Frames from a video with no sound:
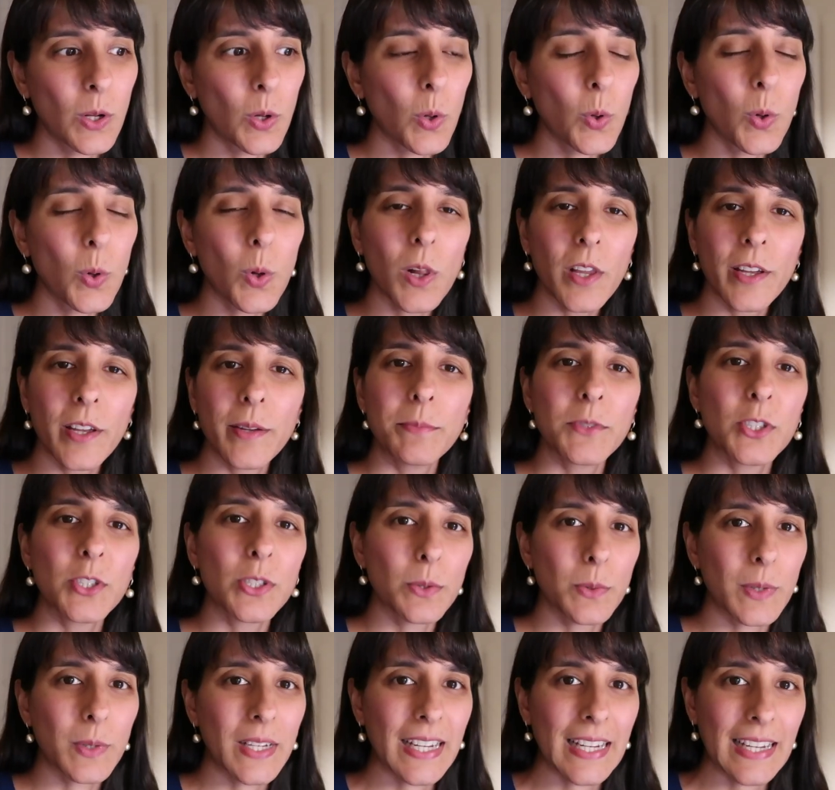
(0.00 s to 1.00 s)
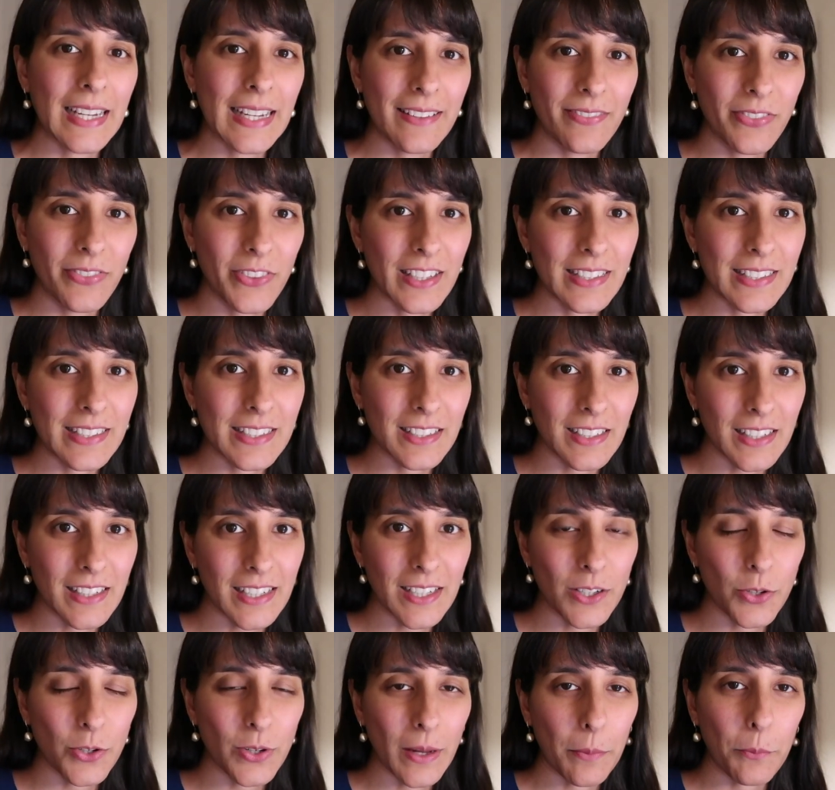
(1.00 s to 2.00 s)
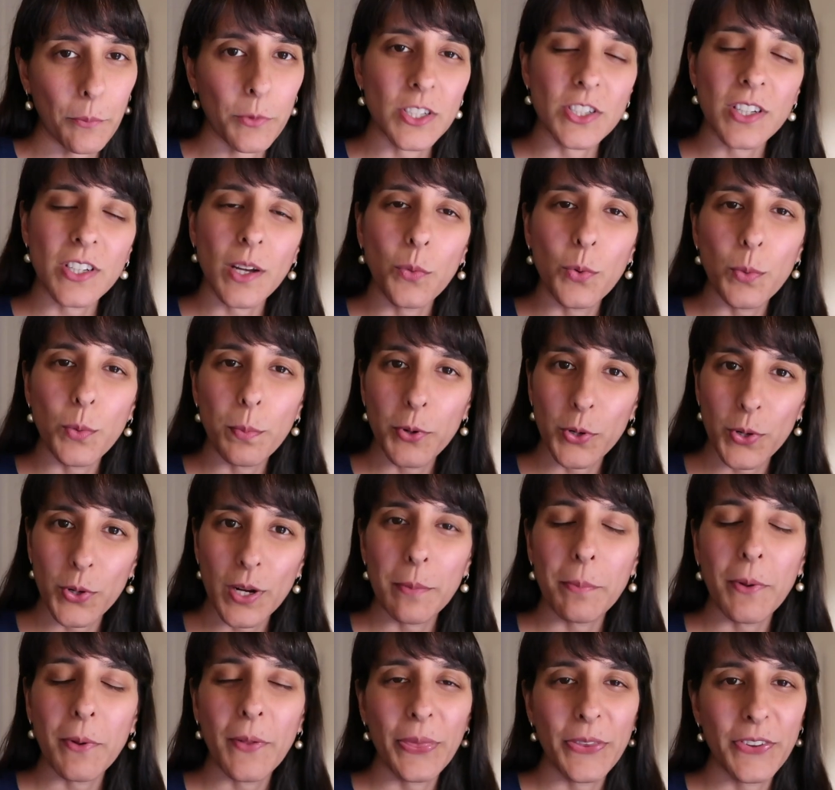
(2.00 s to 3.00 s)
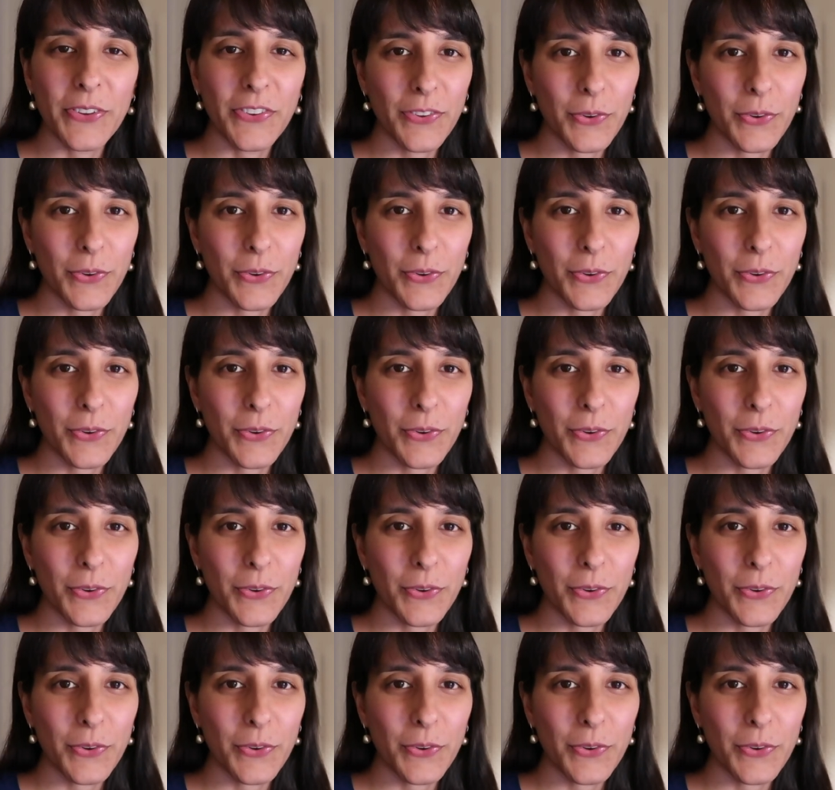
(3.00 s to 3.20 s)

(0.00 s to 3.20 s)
All I'm doing in this diagram, which I will put up on the